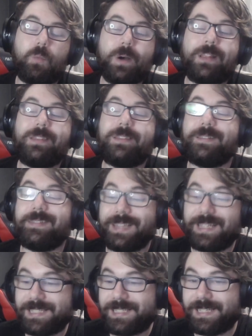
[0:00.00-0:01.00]
what the
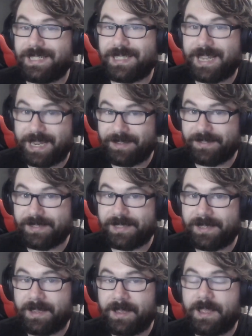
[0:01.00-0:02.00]
list
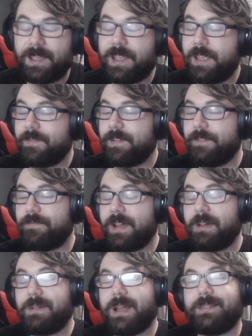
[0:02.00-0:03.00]
entails. If I
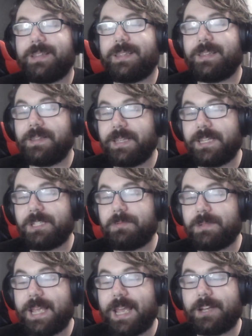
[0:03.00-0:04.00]
found out that the list
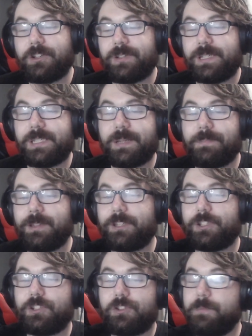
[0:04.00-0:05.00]
was actually something
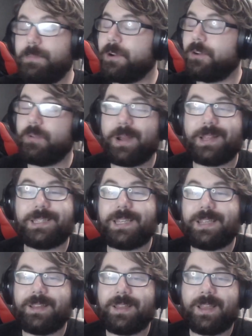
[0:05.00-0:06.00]
super
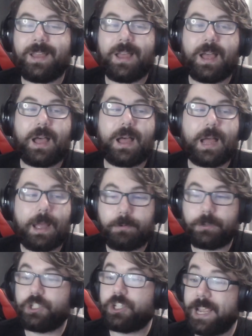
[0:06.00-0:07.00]
crazy, I
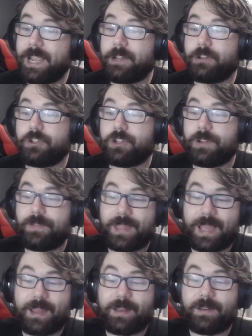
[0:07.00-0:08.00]
would change
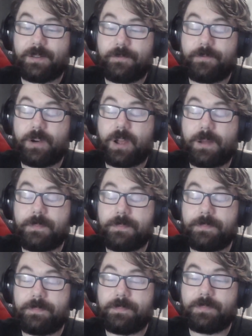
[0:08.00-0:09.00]
that
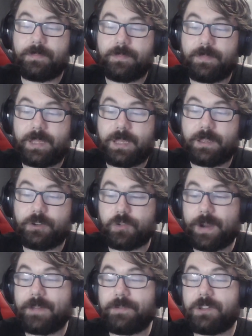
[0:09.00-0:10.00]
from the
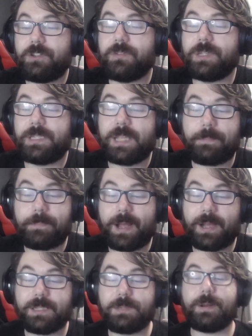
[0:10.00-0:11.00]
draft to the set
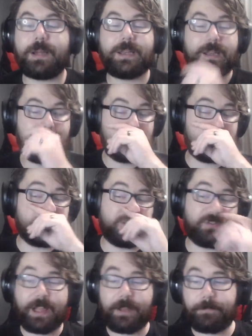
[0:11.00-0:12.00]
box. But the
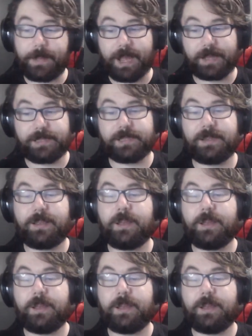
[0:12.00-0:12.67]
draft box